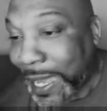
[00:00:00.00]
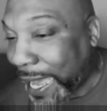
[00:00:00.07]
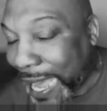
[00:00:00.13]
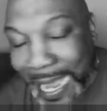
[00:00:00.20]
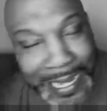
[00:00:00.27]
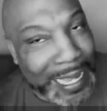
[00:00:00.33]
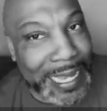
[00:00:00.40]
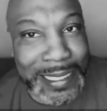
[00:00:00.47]

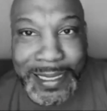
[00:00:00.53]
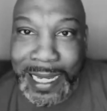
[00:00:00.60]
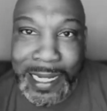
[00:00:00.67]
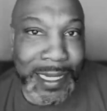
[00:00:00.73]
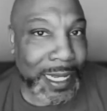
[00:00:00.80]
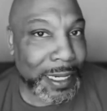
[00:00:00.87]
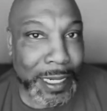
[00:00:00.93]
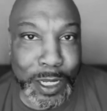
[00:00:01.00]
I can't say
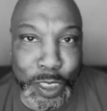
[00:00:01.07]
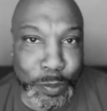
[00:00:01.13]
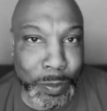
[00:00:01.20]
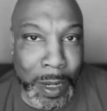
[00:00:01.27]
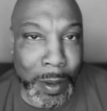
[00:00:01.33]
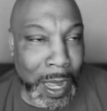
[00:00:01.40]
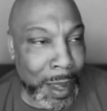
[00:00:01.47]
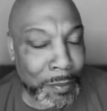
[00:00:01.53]
nothing else,
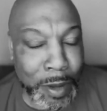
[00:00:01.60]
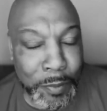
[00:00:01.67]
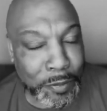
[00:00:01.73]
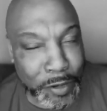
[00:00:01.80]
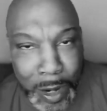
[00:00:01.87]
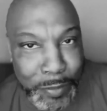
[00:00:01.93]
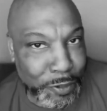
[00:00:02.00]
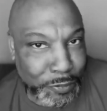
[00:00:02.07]
man.
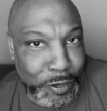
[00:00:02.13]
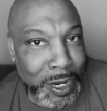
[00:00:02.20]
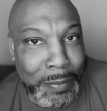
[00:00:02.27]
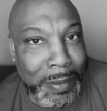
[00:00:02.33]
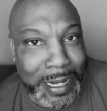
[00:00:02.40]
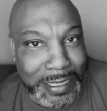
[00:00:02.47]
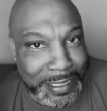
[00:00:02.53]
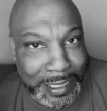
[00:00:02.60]
I'm afraid I
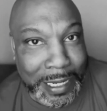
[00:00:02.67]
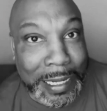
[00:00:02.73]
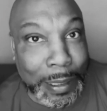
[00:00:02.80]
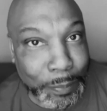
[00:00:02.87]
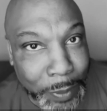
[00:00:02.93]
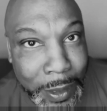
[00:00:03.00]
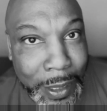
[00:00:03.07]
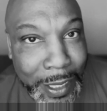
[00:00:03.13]
might
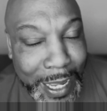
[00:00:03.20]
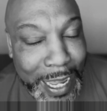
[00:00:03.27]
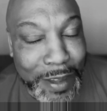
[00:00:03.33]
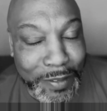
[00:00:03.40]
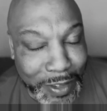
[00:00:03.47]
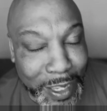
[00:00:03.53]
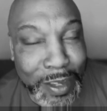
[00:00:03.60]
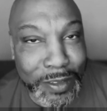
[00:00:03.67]
slip
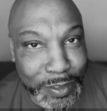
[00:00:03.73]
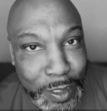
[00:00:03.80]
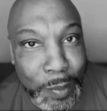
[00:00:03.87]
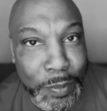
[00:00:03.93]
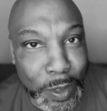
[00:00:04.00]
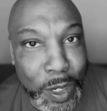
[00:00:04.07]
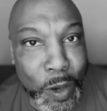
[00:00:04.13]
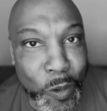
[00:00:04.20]
and give
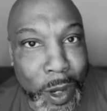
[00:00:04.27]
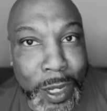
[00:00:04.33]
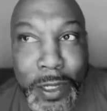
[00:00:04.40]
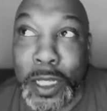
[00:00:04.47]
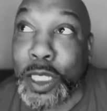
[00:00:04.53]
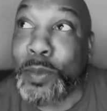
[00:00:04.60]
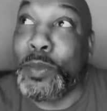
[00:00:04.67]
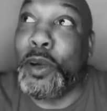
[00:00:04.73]
something away.
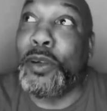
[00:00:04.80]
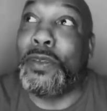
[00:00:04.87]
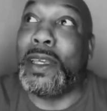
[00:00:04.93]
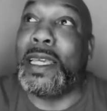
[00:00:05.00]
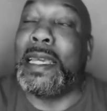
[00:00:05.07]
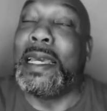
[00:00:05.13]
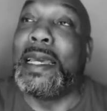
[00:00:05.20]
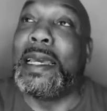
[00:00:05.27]
This movie